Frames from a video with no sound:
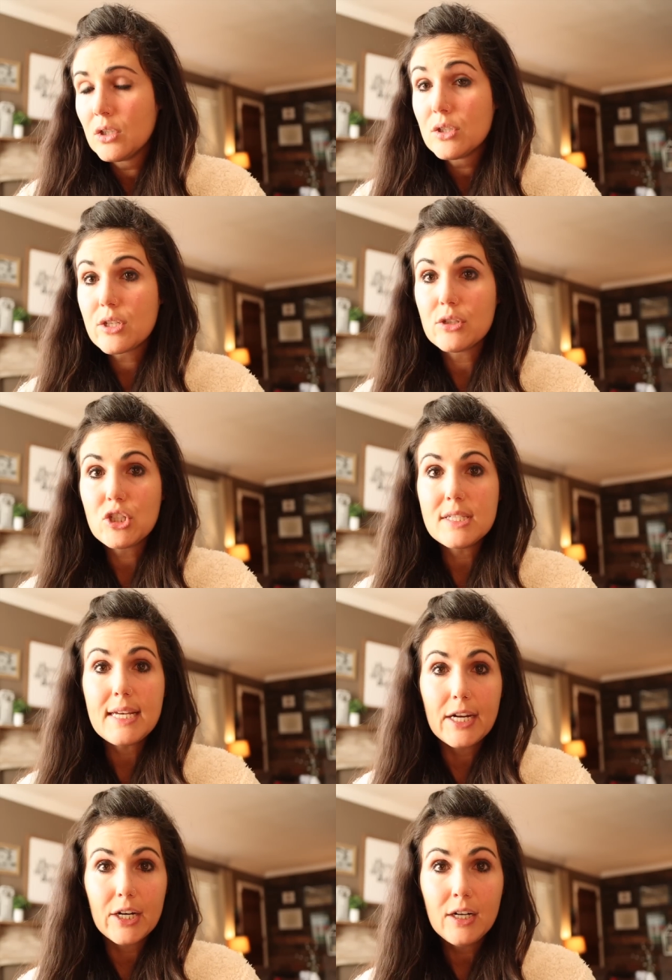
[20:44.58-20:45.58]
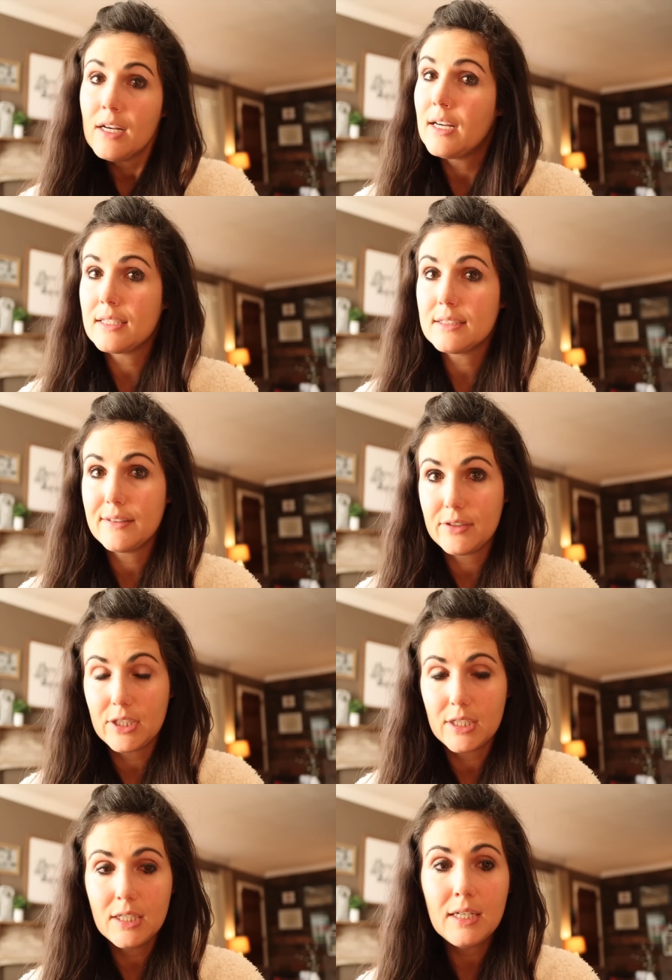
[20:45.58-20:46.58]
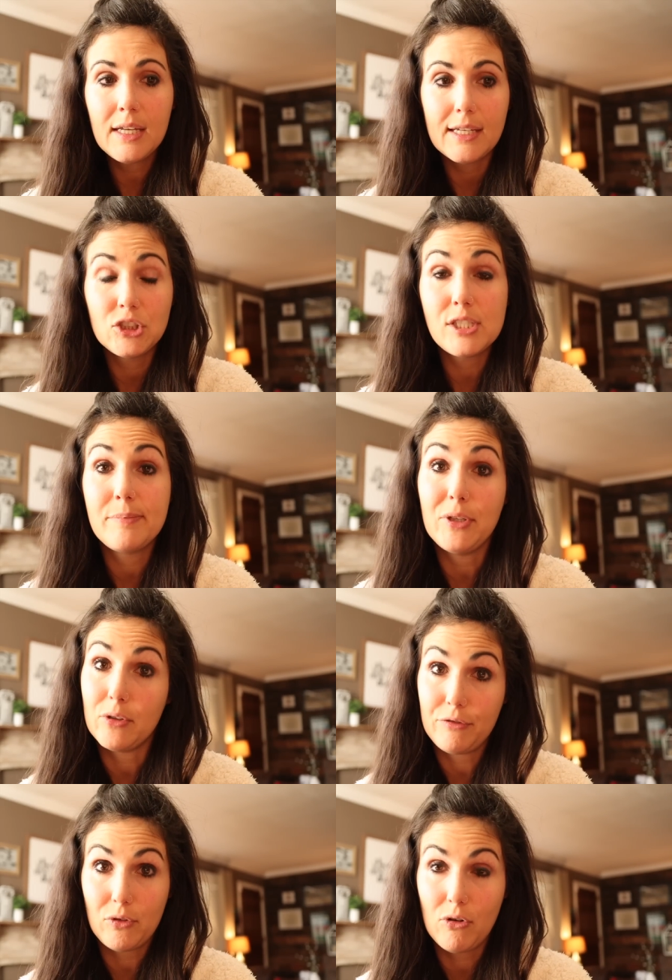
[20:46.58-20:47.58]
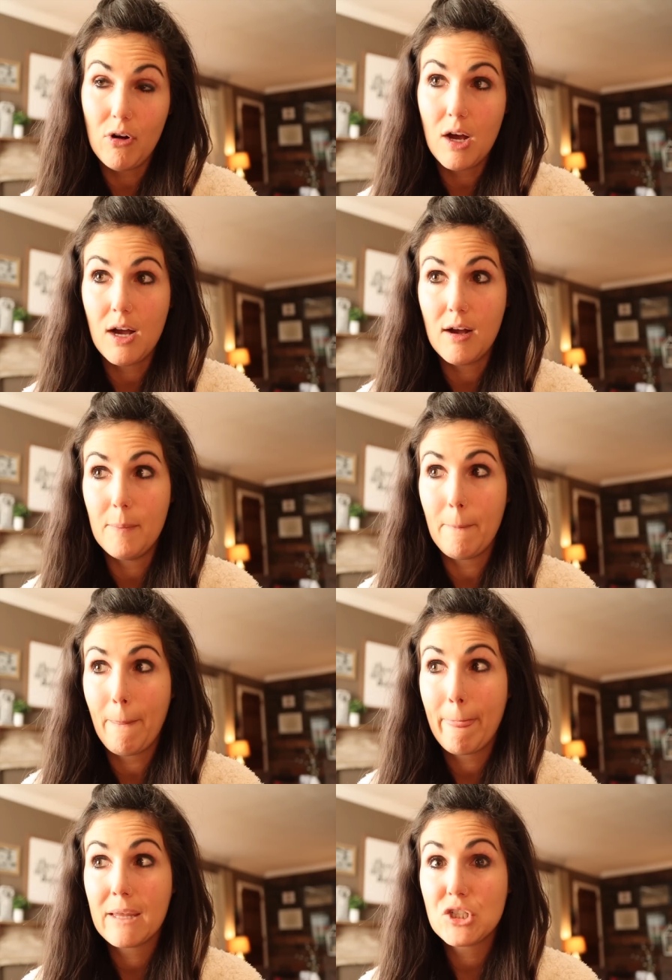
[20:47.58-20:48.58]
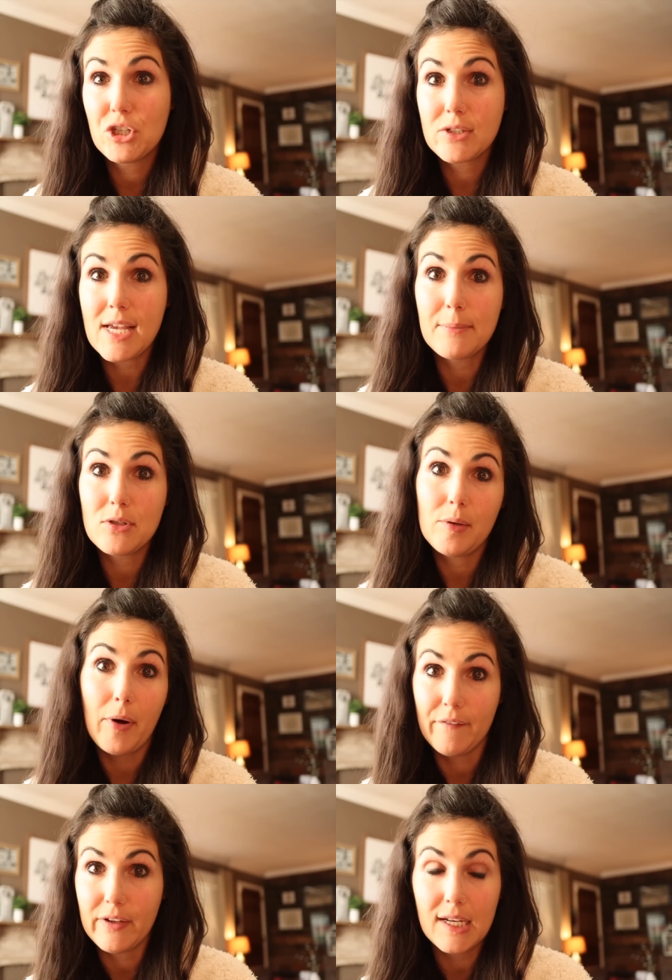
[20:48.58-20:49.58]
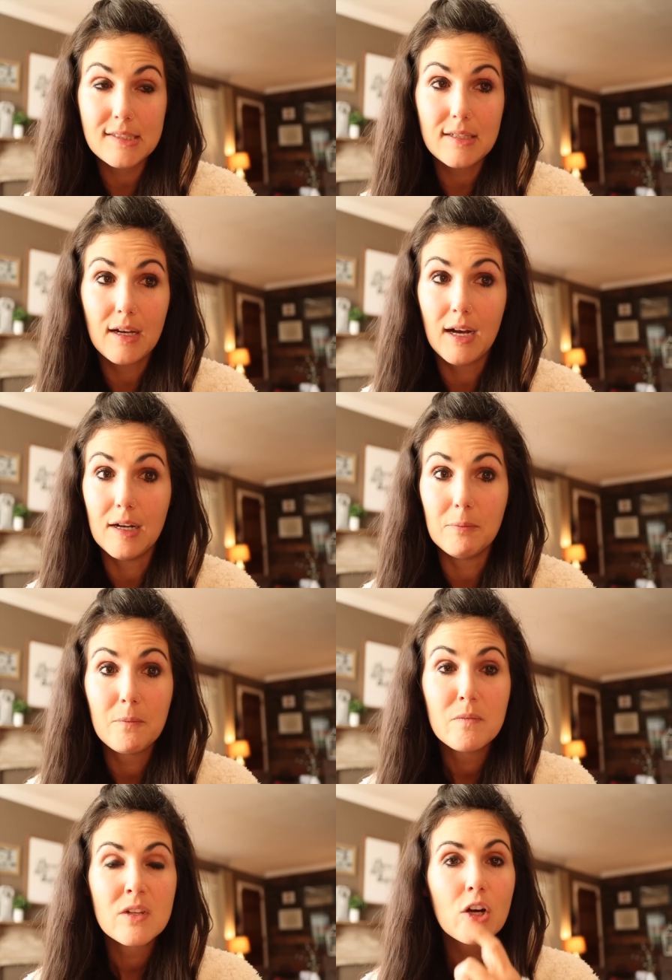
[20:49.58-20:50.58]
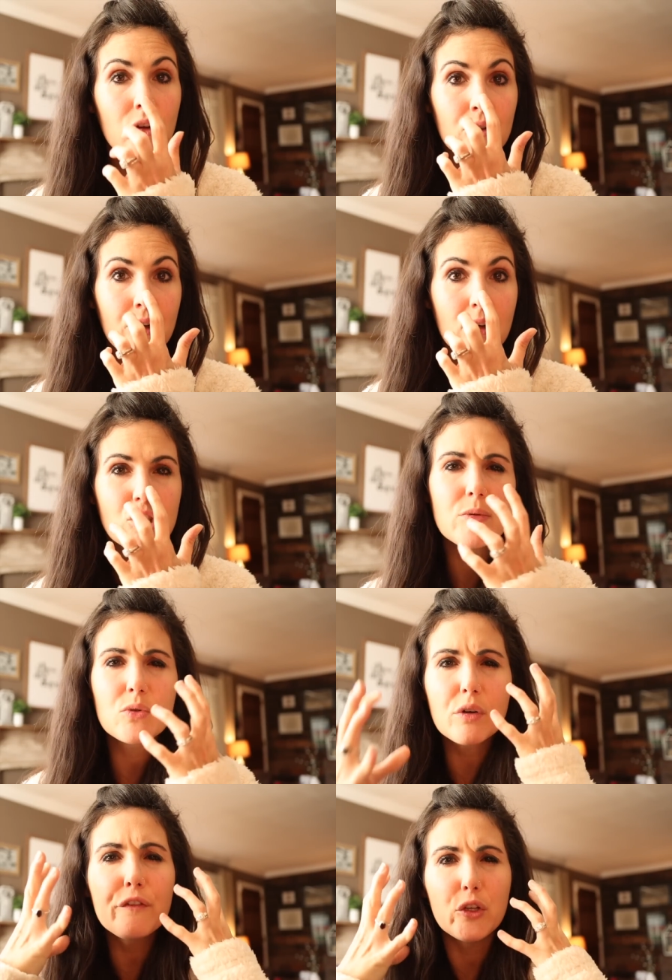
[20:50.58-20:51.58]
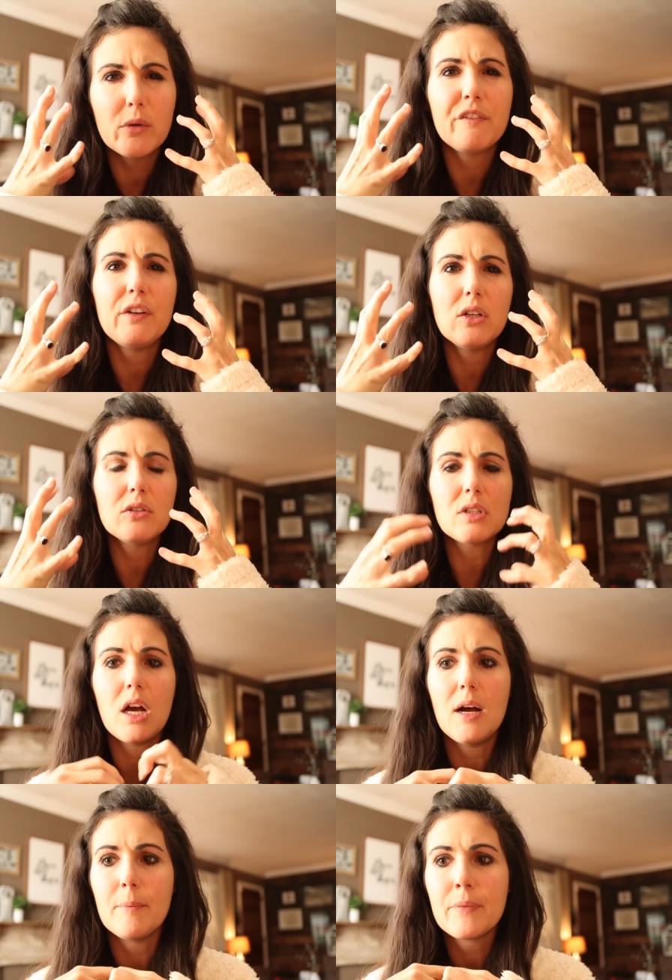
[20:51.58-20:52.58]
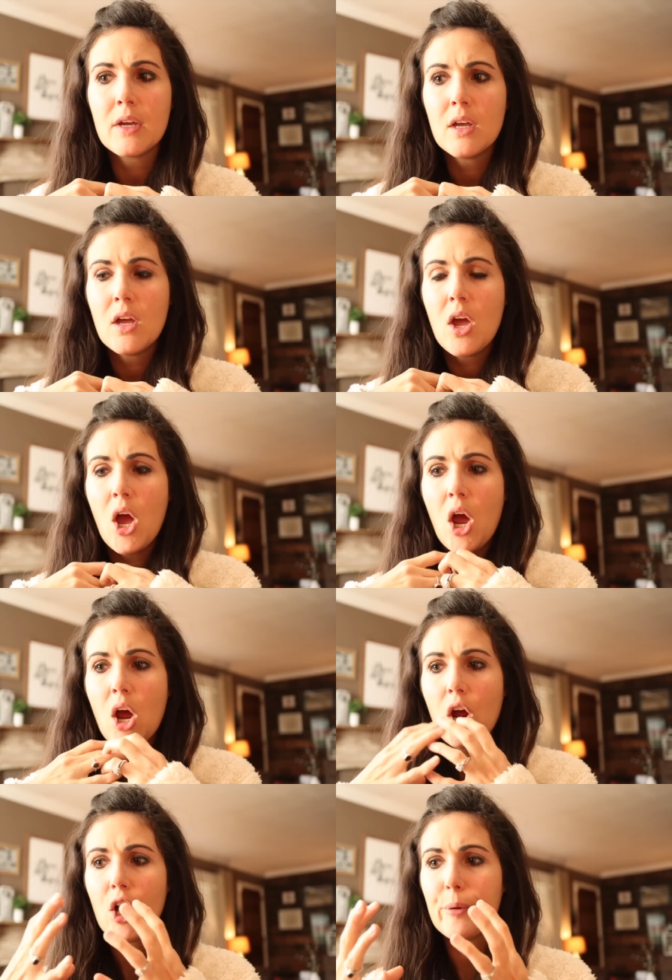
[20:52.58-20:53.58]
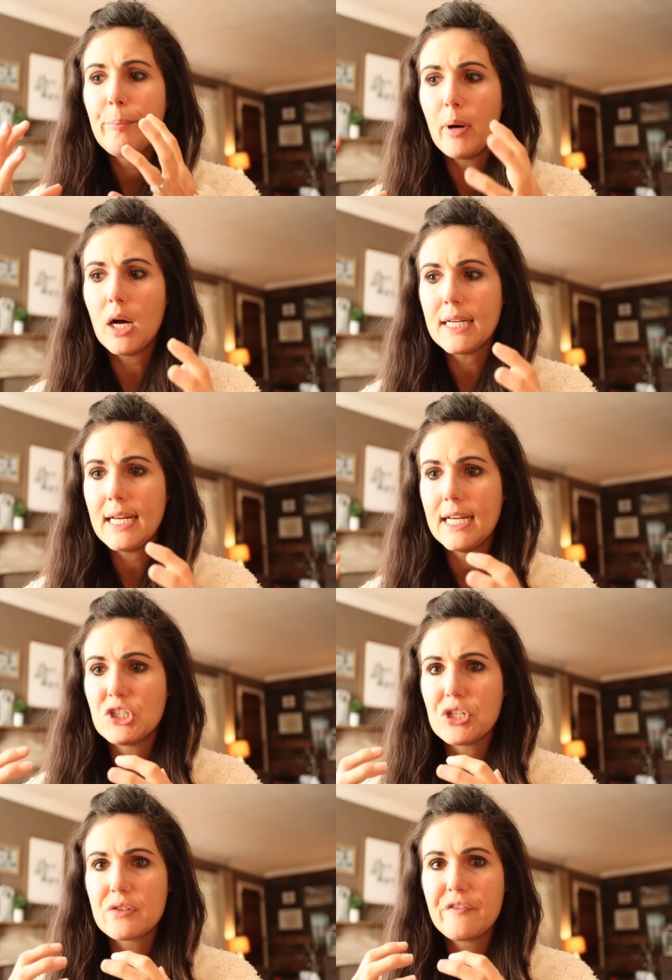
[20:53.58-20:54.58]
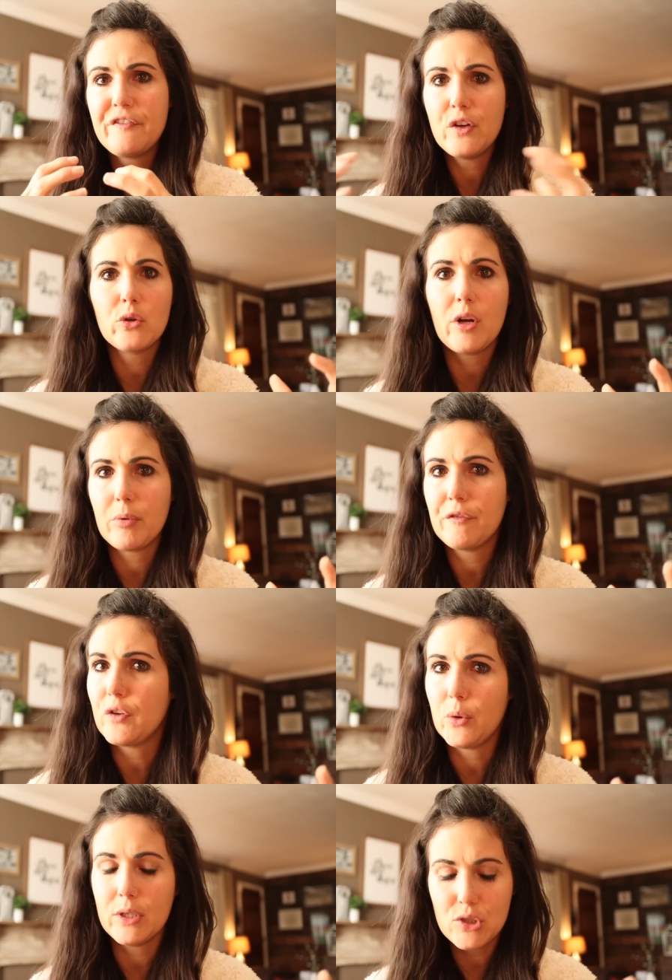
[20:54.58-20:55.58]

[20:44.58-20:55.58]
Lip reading: So she's here. I delivered her, and she's beautiful. She looks absolutely perfect. Her little nose, she was real fluid filled. Her body had just filled up with fluid.